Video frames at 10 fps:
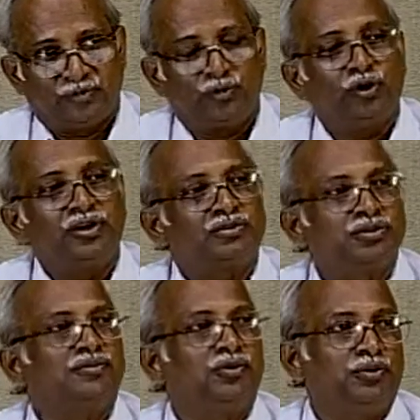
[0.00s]
going to
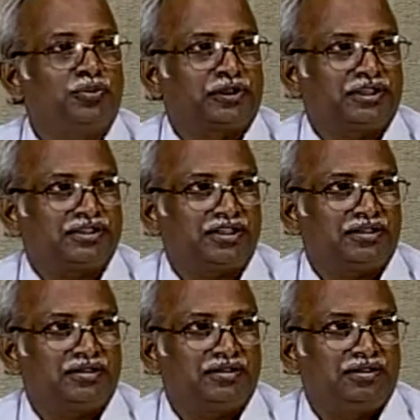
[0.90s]
the full potential.
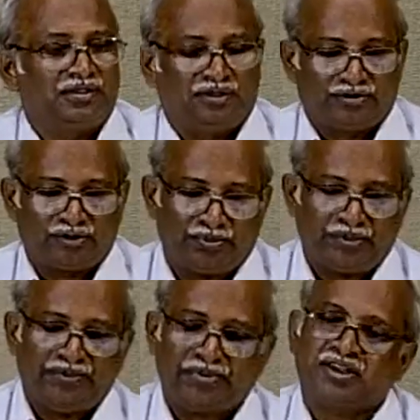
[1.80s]
So
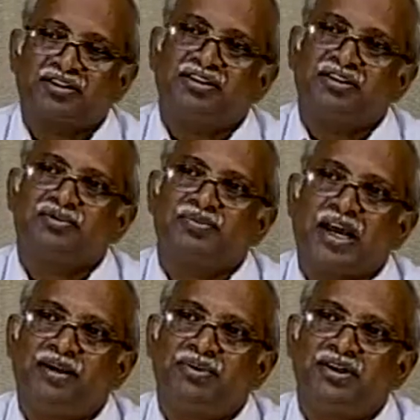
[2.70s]
pre-production is
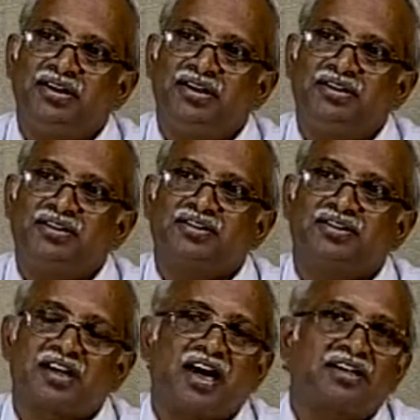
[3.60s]
primarily
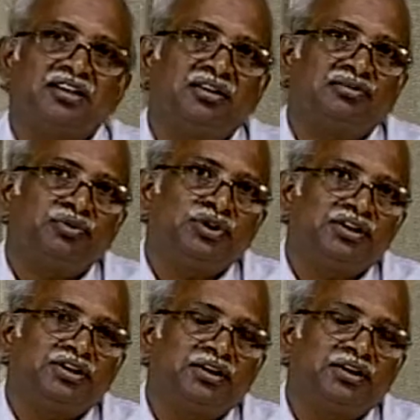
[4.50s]
starting off with